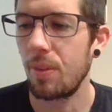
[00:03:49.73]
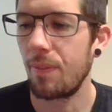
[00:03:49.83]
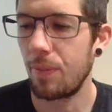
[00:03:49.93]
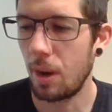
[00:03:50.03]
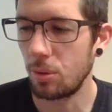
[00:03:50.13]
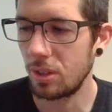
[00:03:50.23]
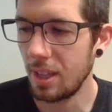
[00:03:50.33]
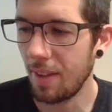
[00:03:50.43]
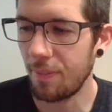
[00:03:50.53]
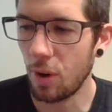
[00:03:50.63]
I will say
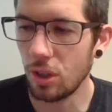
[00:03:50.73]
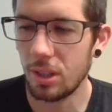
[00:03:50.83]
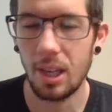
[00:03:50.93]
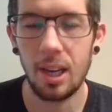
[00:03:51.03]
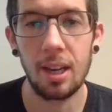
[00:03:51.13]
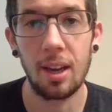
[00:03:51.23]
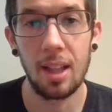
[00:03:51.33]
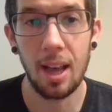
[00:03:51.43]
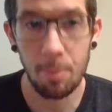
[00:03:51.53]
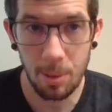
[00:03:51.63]
that first thing, a
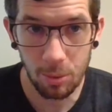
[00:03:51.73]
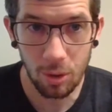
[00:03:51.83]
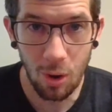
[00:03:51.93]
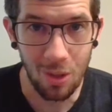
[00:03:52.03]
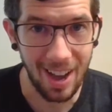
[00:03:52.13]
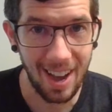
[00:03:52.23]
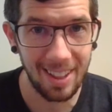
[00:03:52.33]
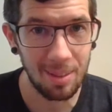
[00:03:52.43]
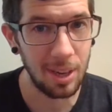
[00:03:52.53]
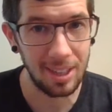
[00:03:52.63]
lot of people know that
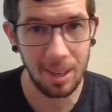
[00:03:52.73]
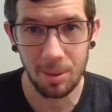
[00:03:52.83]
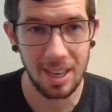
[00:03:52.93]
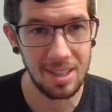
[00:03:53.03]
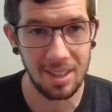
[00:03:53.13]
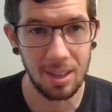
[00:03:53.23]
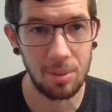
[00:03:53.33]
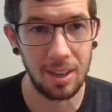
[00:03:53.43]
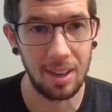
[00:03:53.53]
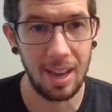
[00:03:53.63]
the pandemic hasn't helped
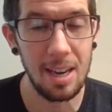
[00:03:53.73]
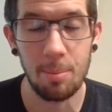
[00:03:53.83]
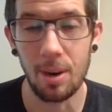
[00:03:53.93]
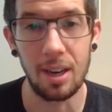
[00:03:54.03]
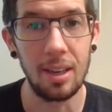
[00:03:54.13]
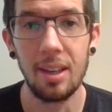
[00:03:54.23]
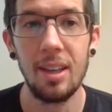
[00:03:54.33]
anybody,